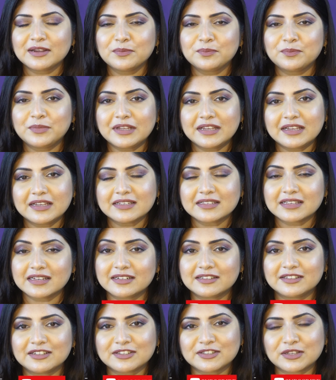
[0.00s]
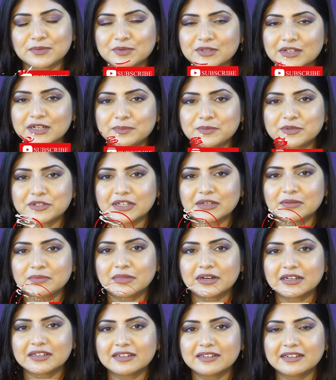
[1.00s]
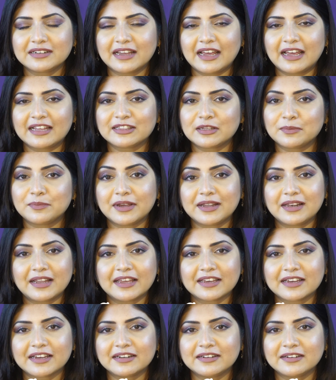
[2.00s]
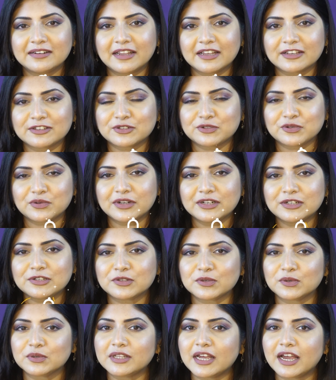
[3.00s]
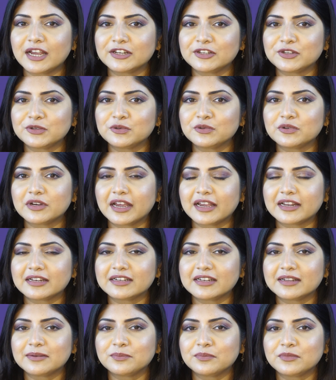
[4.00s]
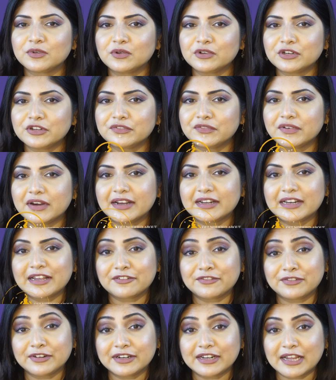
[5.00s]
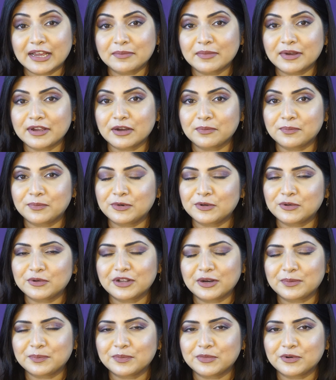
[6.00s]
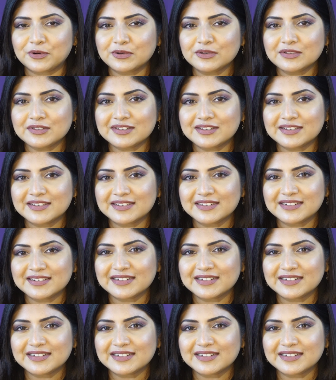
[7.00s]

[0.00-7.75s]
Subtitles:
Please hit the subscription button and the bell icon next to it so that you get notified every time I upload a post.